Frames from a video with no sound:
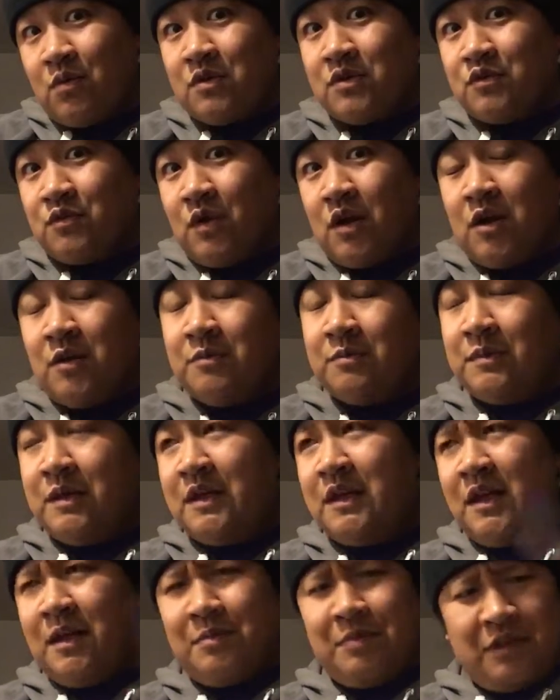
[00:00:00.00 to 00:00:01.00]
Wars realm,
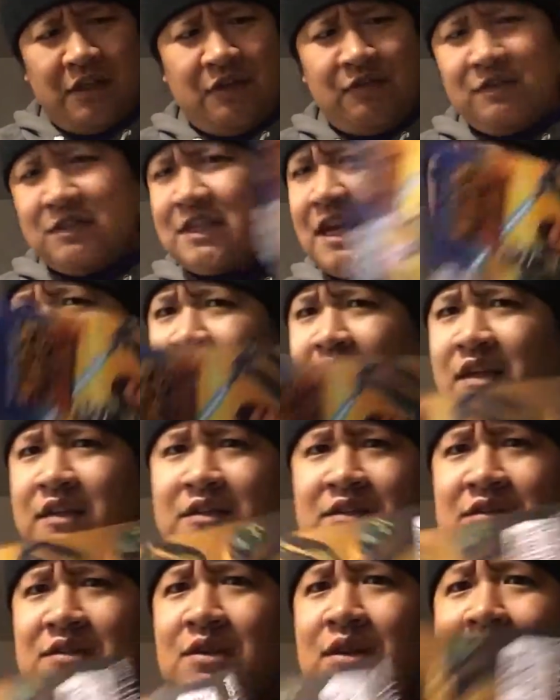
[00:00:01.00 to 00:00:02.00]
and I believe it's
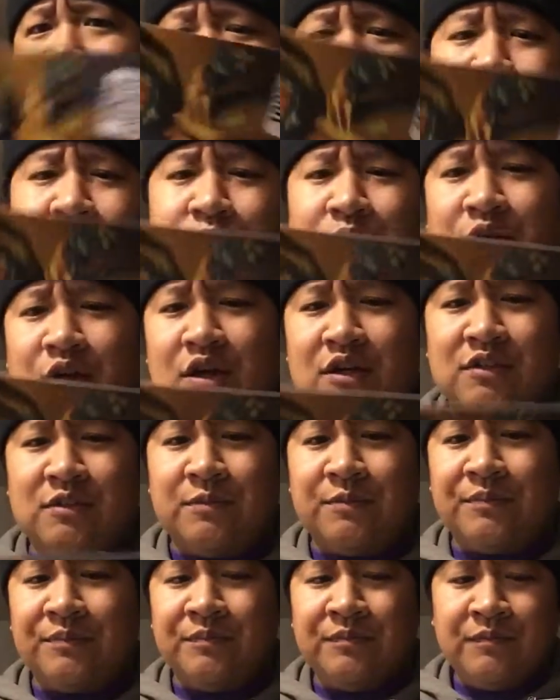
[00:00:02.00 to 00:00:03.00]
canon, so that's really, really
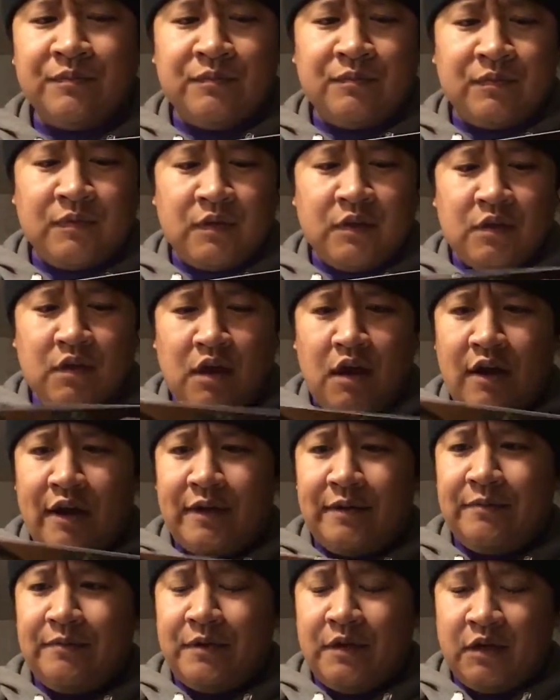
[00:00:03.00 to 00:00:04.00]
awesome. All
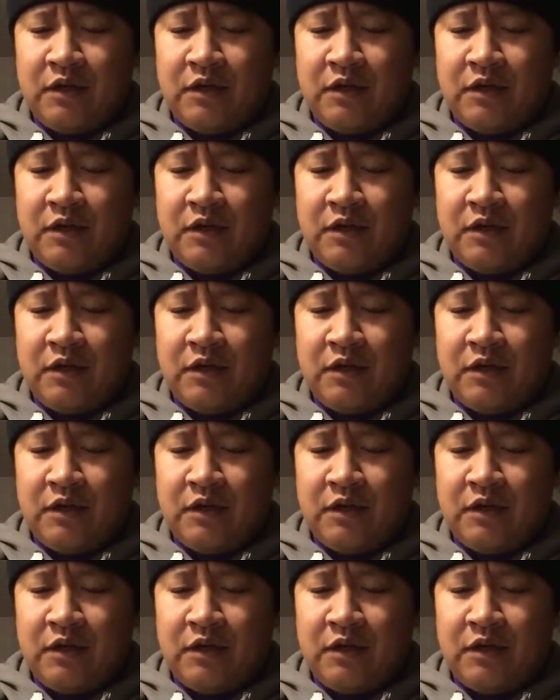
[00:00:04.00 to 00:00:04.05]
right,